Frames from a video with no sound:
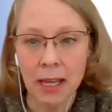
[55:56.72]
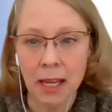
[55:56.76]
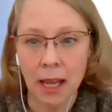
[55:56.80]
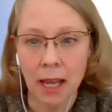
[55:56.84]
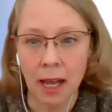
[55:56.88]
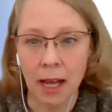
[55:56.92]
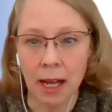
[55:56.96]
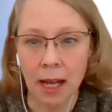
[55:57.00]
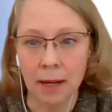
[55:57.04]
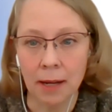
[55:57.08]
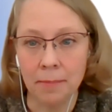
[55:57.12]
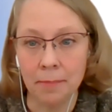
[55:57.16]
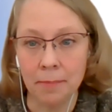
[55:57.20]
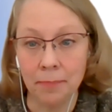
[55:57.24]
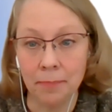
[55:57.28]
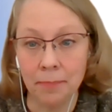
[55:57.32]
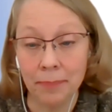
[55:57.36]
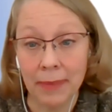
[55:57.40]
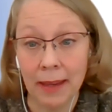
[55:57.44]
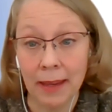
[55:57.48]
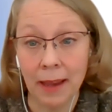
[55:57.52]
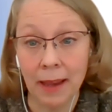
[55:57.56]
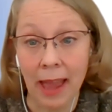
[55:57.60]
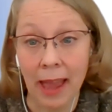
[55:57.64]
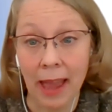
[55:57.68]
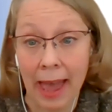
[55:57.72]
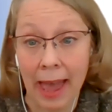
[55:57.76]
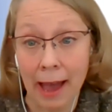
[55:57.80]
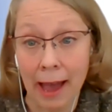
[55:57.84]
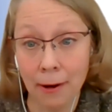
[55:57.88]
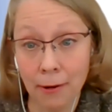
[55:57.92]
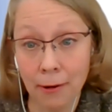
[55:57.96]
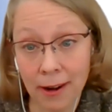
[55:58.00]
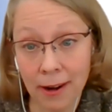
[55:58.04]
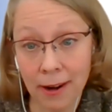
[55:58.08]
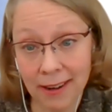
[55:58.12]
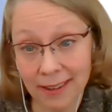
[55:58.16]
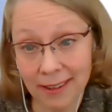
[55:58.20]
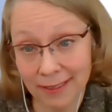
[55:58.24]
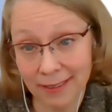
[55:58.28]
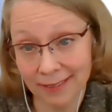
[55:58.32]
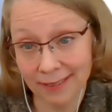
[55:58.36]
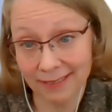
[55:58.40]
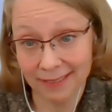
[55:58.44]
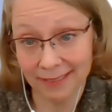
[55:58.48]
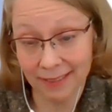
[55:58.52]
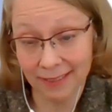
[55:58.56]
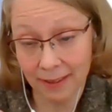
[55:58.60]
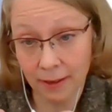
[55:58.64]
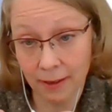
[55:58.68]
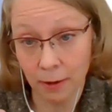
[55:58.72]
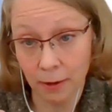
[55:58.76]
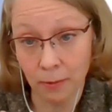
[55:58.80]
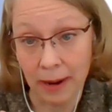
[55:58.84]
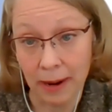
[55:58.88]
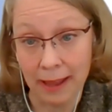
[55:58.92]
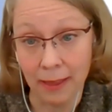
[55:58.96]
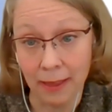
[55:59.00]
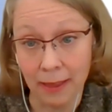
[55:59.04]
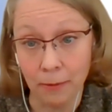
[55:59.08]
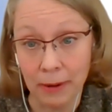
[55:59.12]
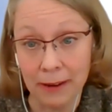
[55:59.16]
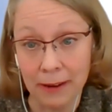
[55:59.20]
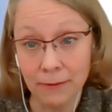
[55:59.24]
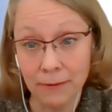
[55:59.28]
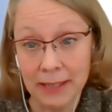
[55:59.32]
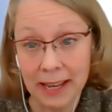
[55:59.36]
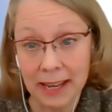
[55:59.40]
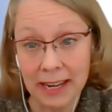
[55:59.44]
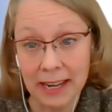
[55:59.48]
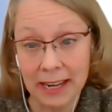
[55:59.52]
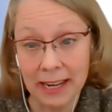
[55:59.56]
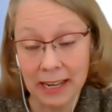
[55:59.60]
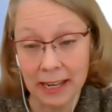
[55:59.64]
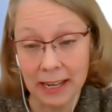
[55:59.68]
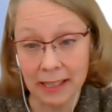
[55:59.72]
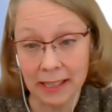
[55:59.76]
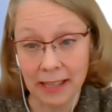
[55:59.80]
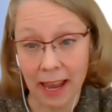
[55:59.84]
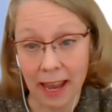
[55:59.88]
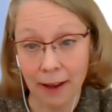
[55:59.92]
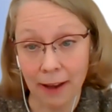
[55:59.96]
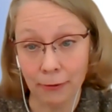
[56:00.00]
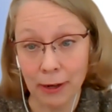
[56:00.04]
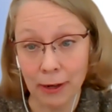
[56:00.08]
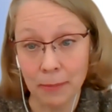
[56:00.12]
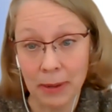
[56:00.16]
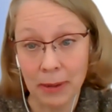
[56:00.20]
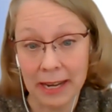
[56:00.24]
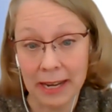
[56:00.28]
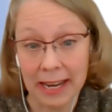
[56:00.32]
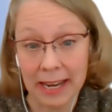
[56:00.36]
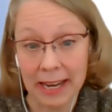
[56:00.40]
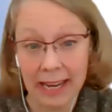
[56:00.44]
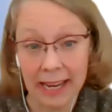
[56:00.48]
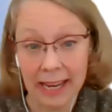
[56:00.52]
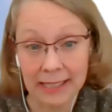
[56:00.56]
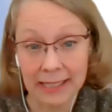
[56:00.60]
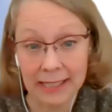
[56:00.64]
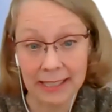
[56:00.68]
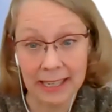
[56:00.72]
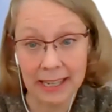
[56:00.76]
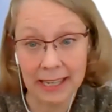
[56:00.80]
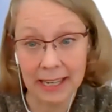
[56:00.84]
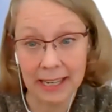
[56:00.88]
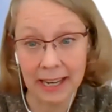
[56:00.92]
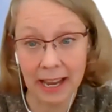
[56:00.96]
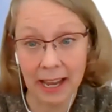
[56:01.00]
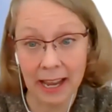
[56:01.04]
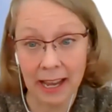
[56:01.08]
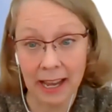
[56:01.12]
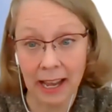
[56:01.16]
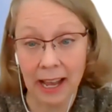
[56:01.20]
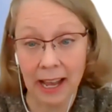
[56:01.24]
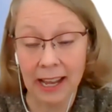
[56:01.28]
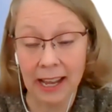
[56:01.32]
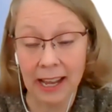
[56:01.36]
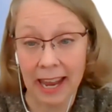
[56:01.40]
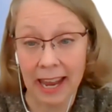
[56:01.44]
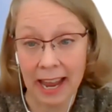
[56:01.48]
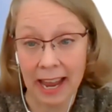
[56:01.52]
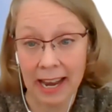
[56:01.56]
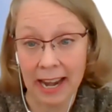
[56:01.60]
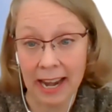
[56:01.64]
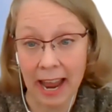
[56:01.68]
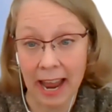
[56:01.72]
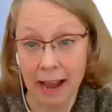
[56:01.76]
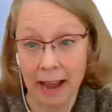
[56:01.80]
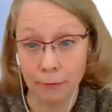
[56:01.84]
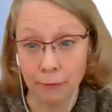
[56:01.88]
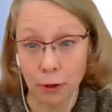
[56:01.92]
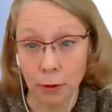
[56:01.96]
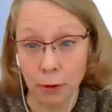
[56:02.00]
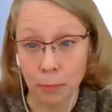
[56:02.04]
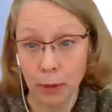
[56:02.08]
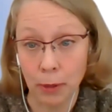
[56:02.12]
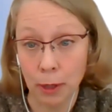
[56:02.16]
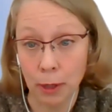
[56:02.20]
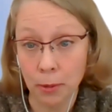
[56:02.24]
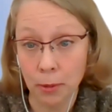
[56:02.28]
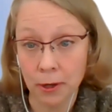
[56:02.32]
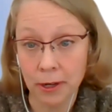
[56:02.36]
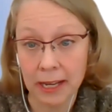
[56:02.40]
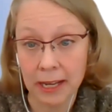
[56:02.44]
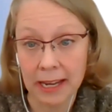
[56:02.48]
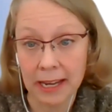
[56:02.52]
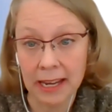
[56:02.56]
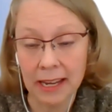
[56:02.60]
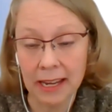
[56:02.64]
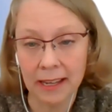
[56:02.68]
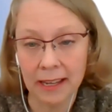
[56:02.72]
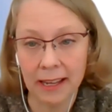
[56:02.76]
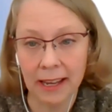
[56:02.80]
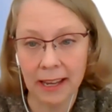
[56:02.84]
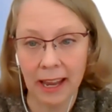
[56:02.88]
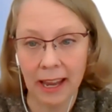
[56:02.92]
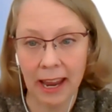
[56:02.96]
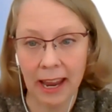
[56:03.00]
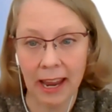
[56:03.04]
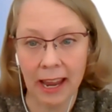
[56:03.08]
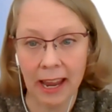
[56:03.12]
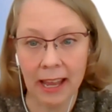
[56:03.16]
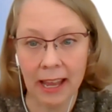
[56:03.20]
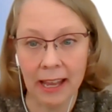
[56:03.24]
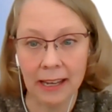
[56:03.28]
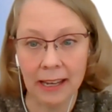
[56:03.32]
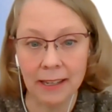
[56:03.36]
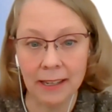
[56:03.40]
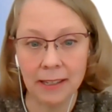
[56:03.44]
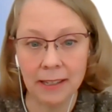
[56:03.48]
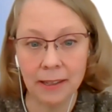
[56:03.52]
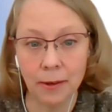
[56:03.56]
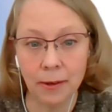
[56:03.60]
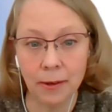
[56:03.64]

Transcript: The way that we've done it is everybody gets it again after puberty, and